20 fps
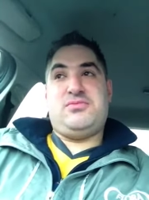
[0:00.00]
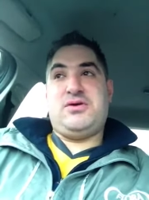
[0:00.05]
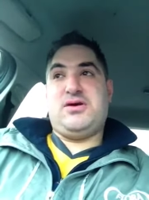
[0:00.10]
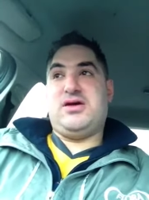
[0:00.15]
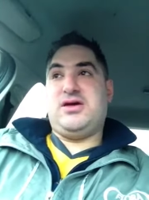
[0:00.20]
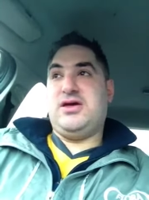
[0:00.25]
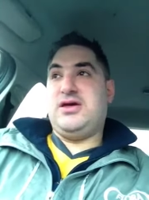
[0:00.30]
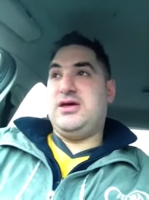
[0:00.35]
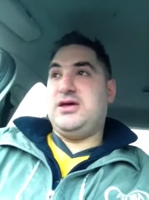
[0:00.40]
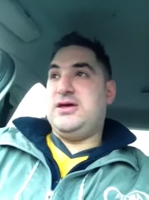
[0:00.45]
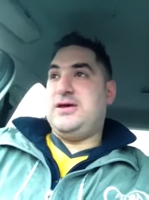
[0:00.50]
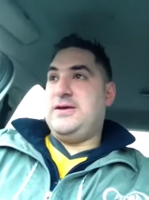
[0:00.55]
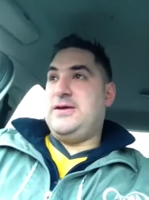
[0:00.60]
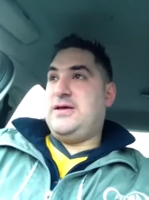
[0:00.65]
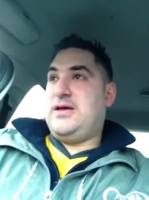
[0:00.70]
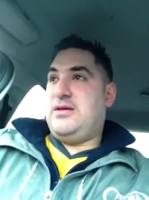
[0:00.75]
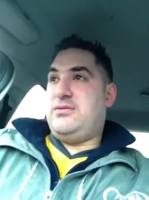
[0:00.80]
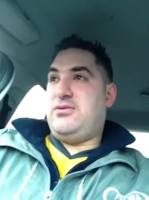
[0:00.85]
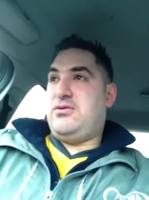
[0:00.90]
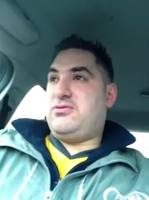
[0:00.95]
But
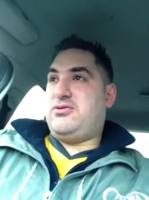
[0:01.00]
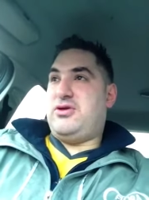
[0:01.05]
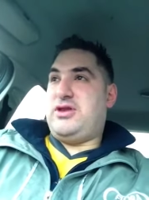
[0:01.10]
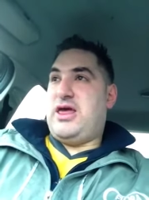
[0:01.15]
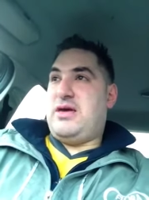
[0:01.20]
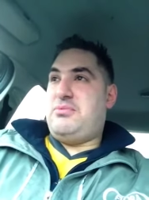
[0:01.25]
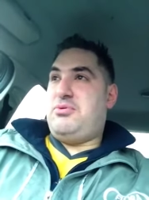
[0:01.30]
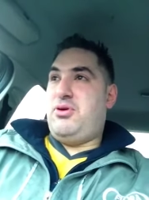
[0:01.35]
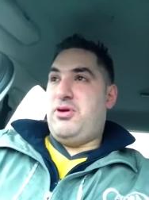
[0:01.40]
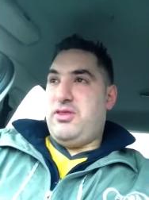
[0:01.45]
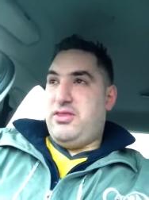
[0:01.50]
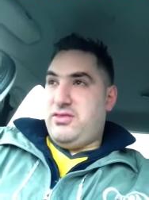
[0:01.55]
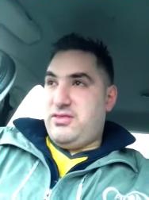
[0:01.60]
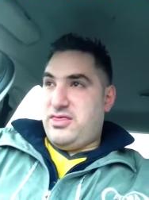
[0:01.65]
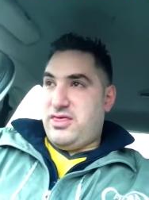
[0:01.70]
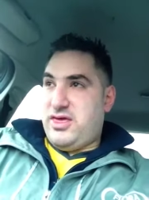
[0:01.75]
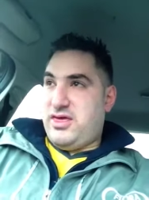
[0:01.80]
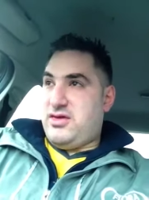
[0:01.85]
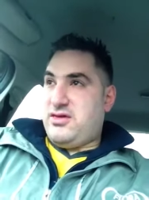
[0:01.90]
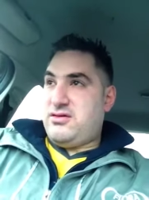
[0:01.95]
I'm not doing that point
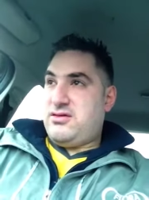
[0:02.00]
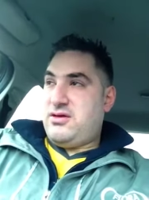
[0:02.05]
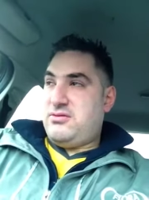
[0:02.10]
thing.